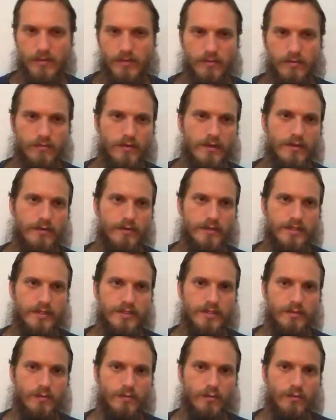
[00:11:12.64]
whether
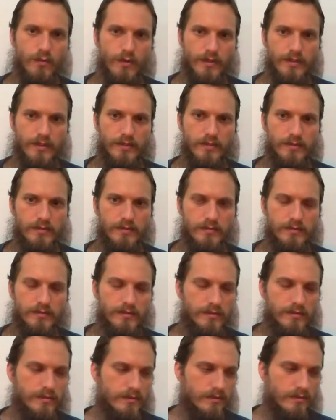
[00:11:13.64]
it's in work
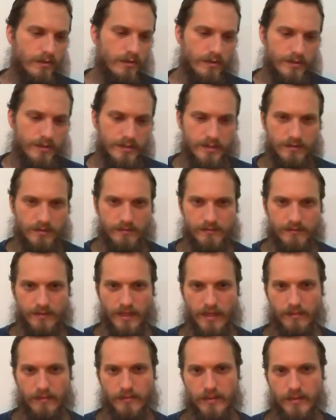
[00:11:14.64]
or it's in
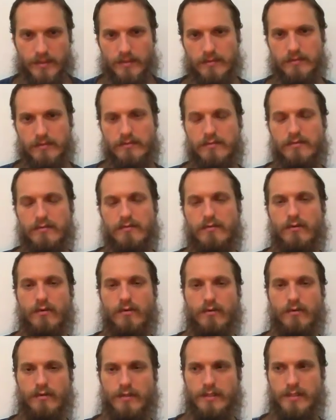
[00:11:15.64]
family,
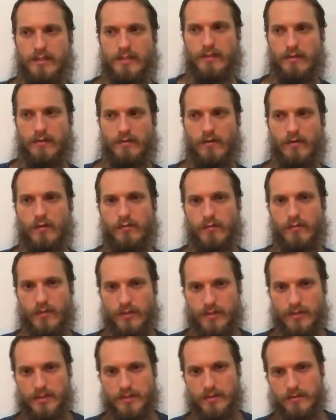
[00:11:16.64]
or it's in our own
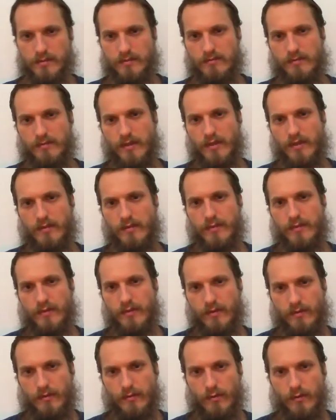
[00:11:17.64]
personal development
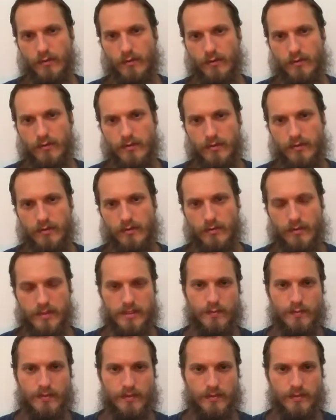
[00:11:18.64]
or growth, or it's in
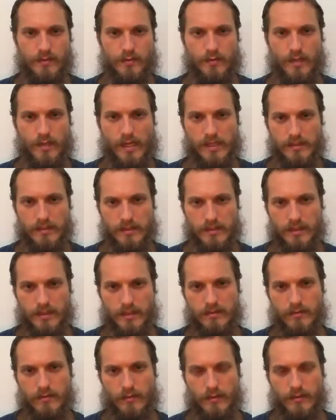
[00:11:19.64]
spirituality
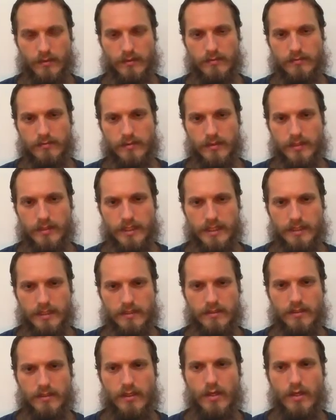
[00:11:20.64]
or community,